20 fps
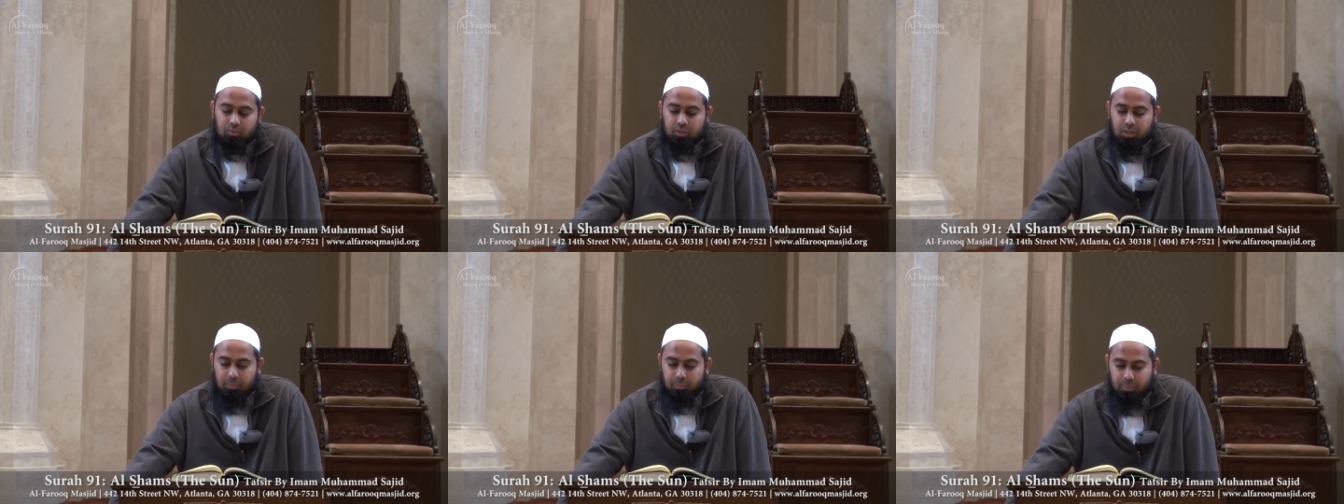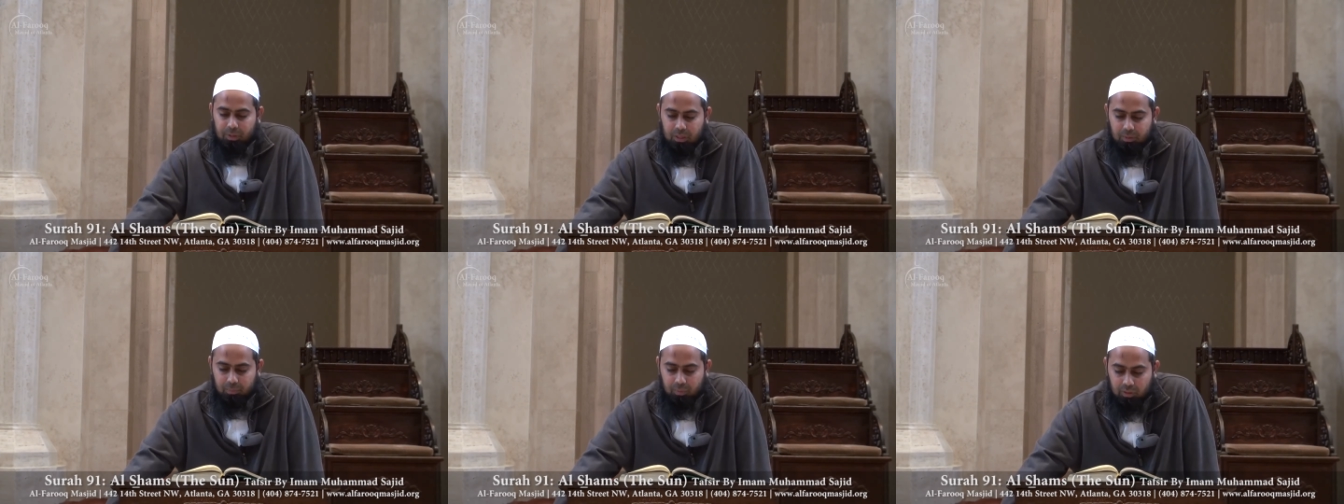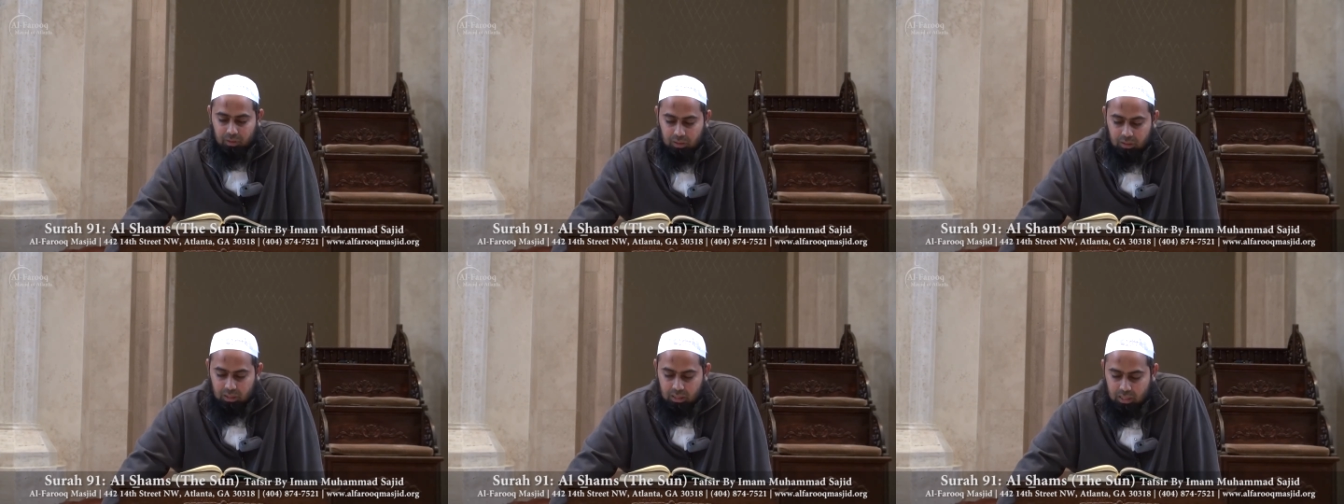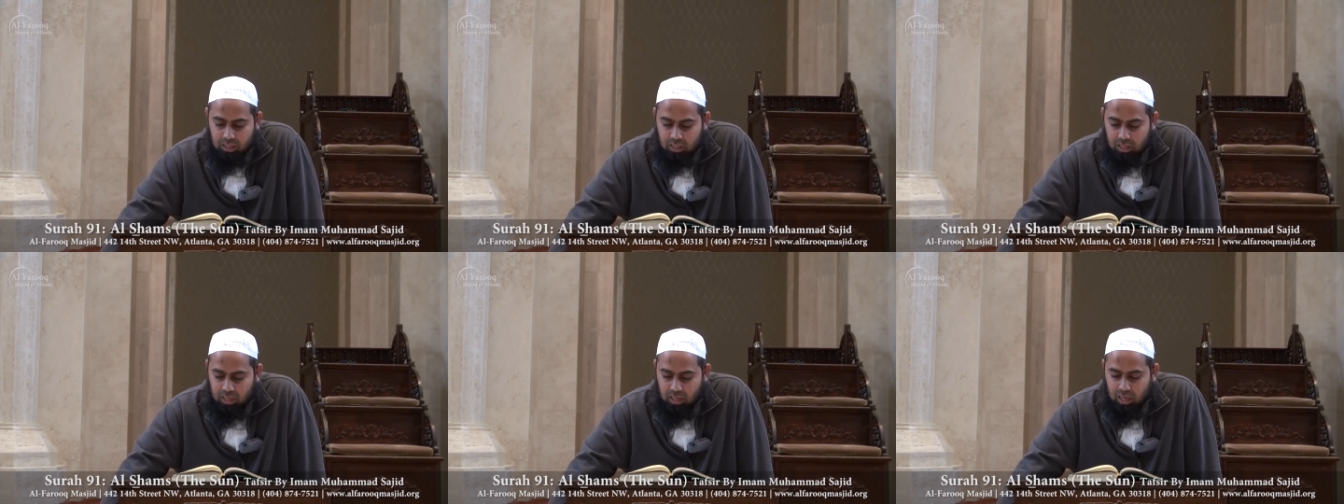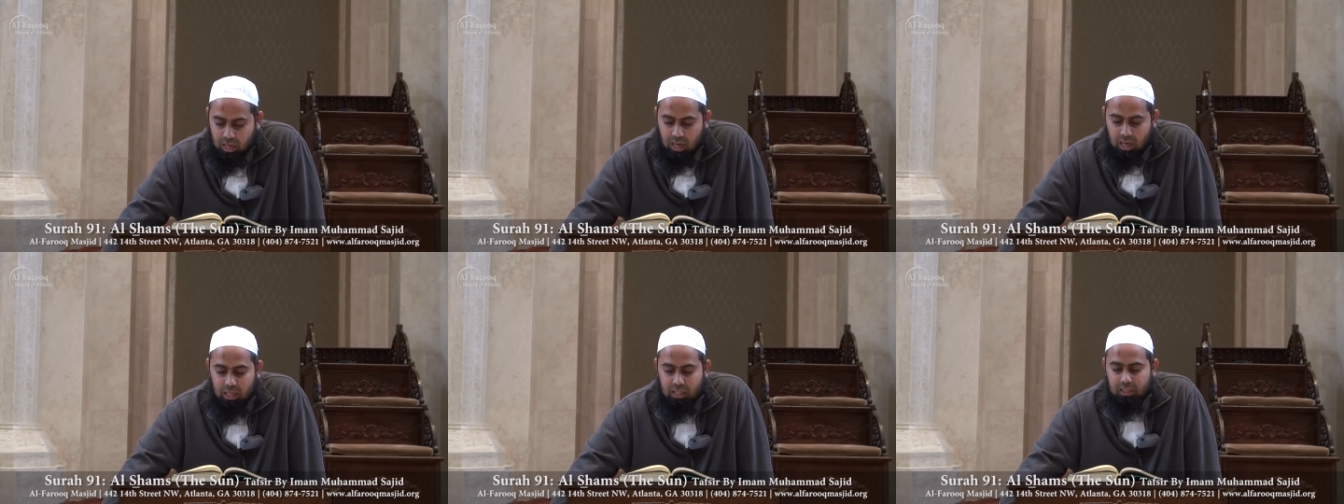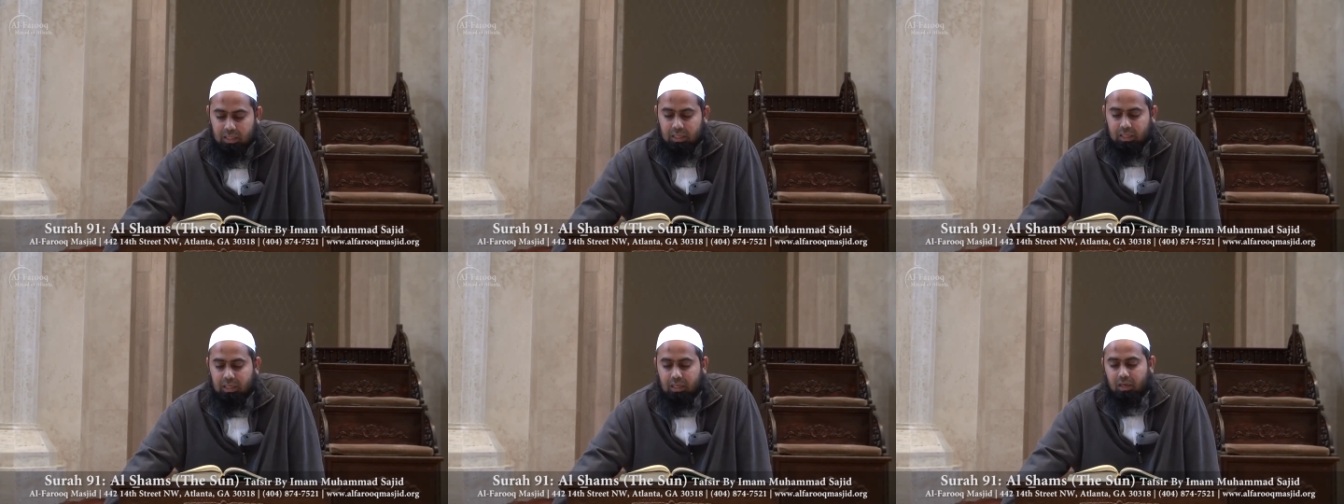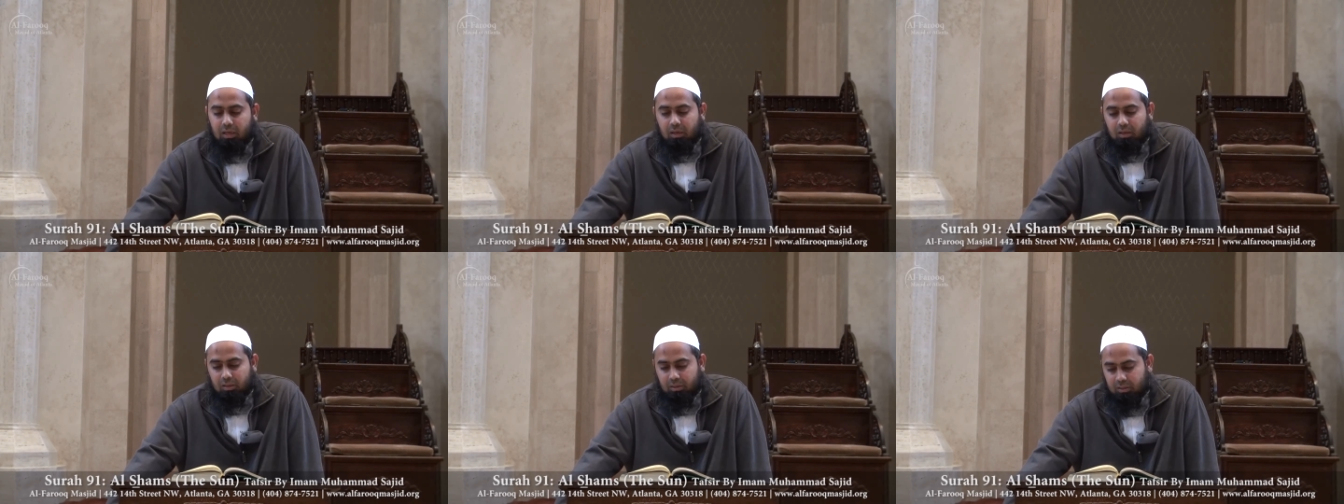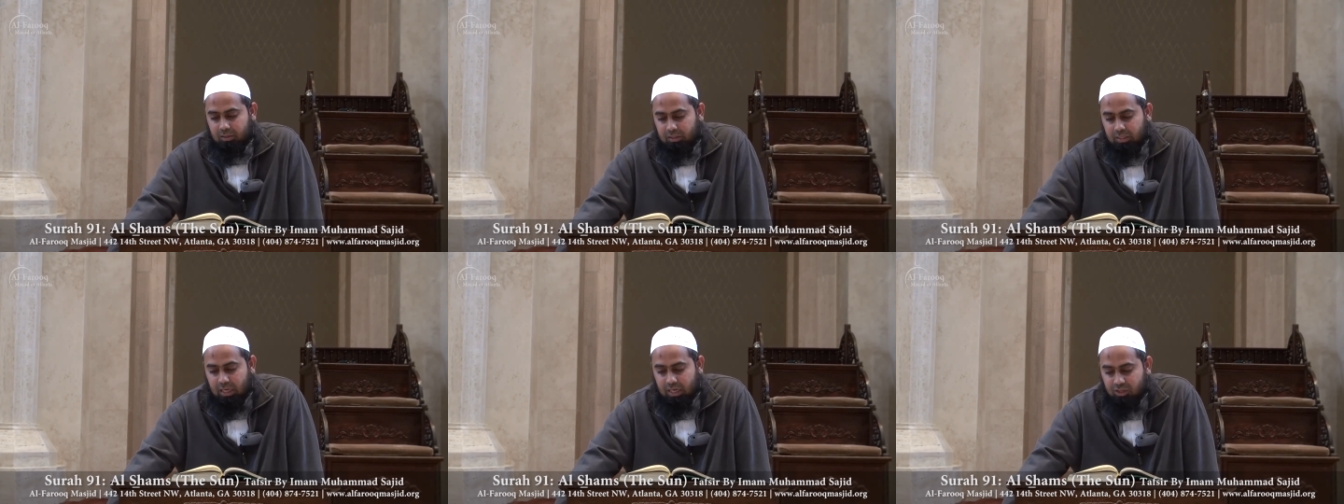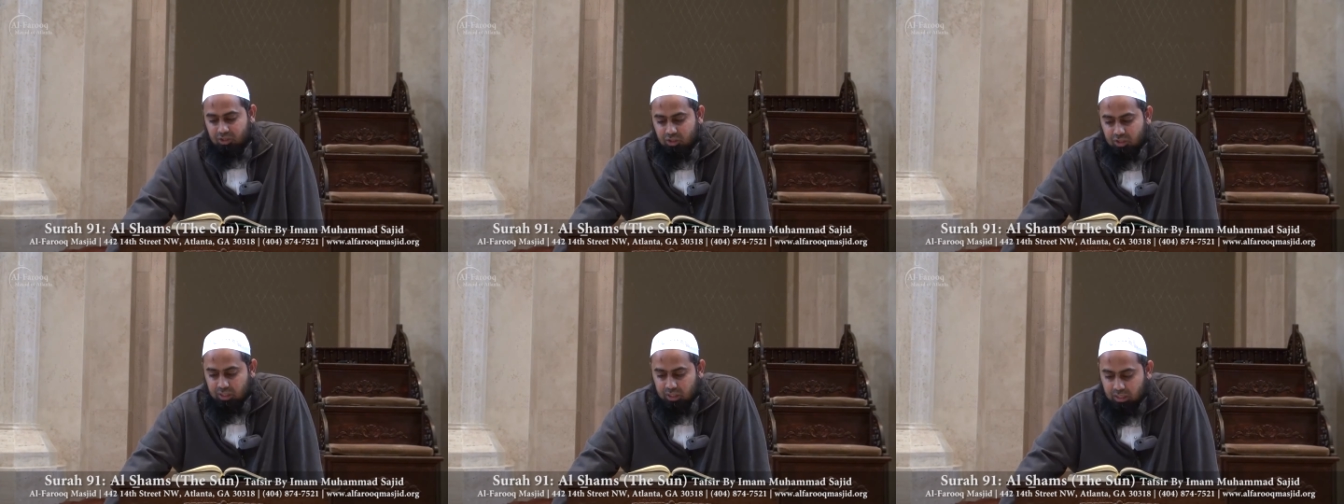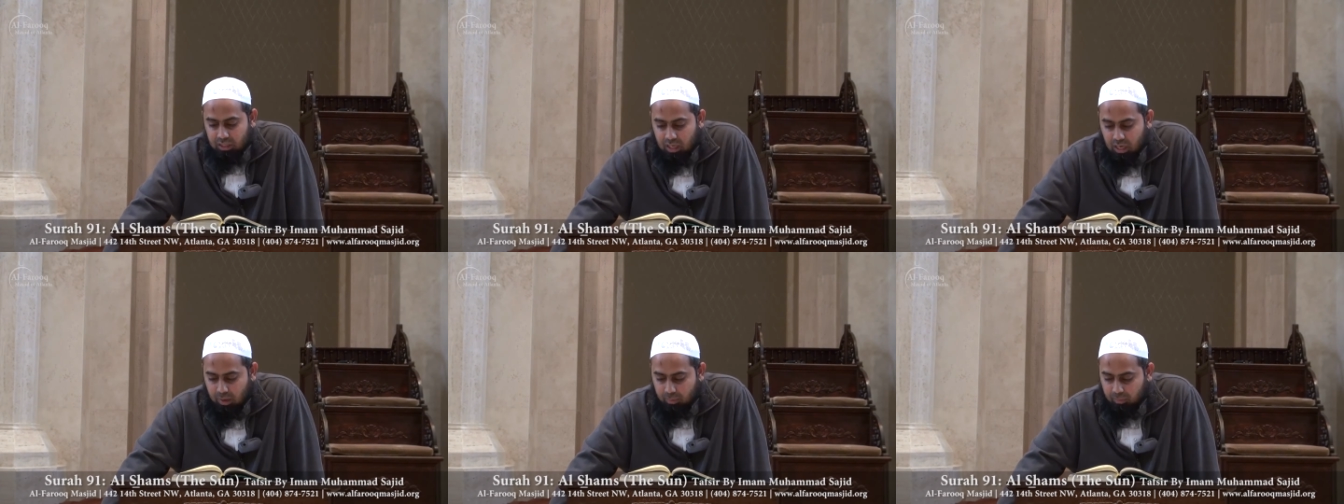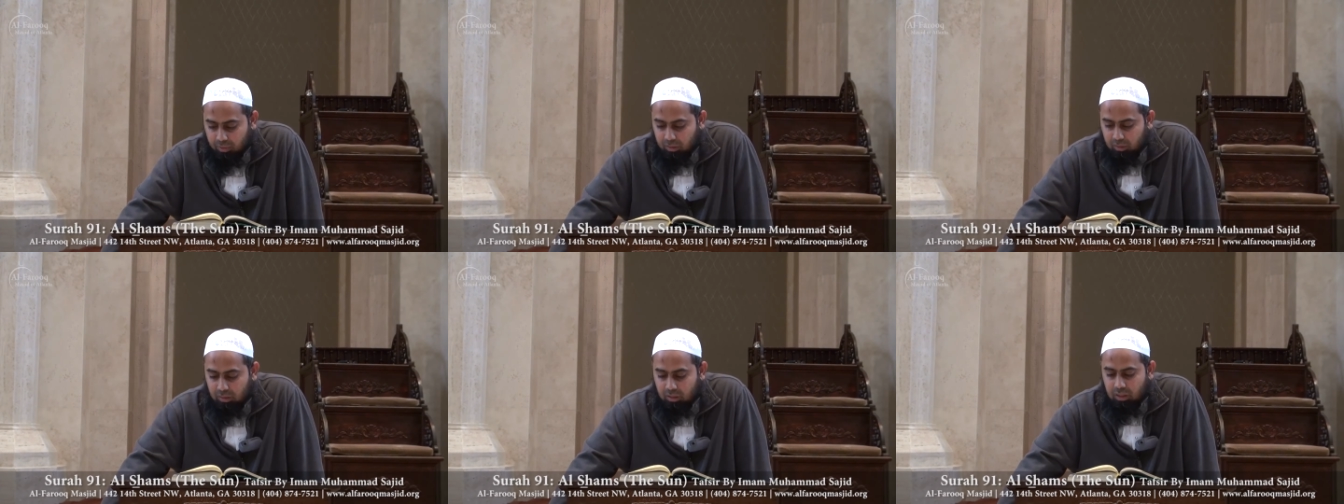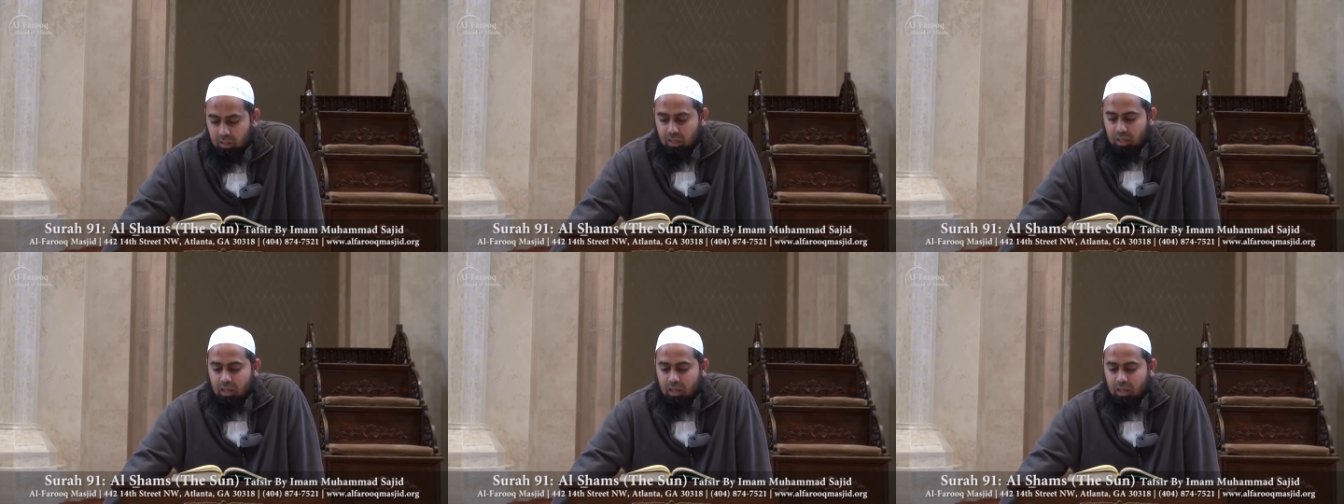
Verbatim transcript: the people and they killed that she camel